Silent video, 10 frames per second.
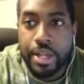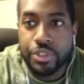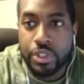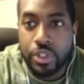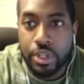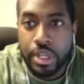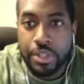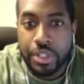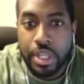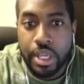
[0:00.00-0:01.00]
actually looking
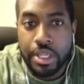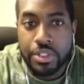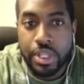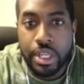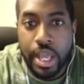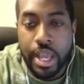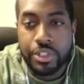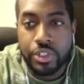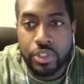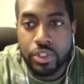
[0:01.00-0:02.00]
at the case, it
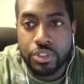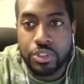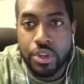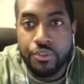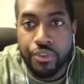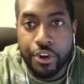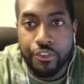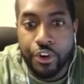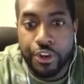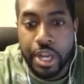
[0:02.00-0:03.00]
actually looks
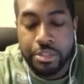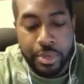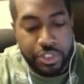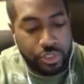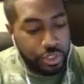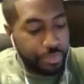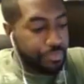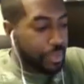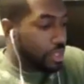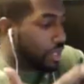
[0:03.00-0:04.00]
very very nice. Basically,
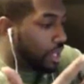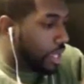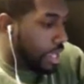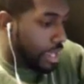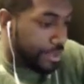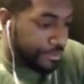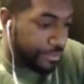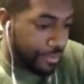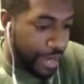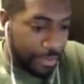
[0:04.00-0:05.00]

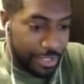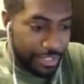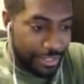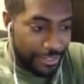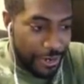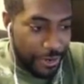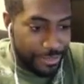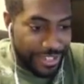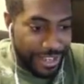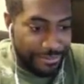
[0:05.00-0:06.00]
if I could put this in
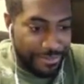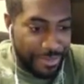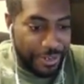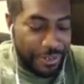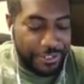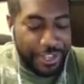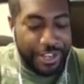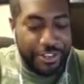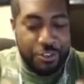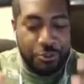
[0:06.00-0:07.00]
terms that people can
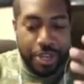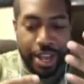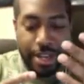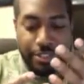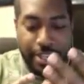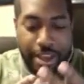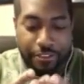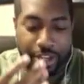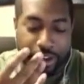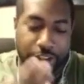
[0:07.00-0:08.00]
understand, you can actually
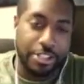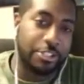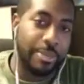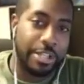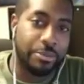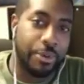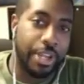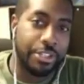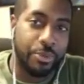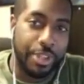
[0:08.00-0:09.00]
have like a customizable
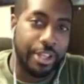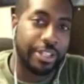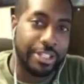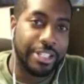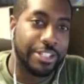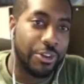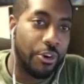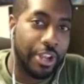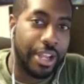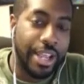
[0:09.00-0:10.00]
case with LEDs
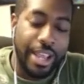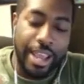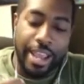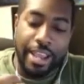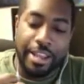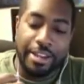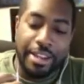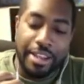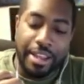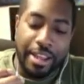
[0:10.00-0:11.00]
on it, and
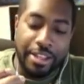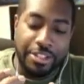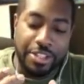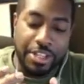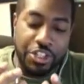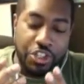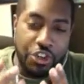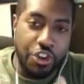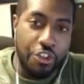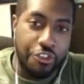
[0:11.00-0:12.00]
it's just
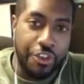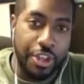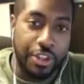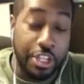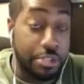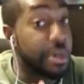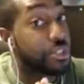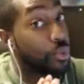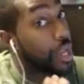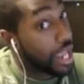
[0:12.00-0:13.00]
another thing that,
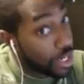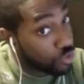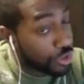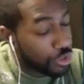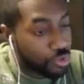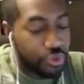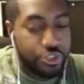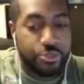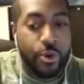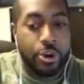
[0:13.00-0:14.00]
especially with Android
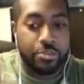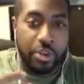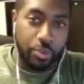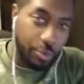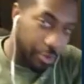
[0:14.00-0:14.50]
users, as far as being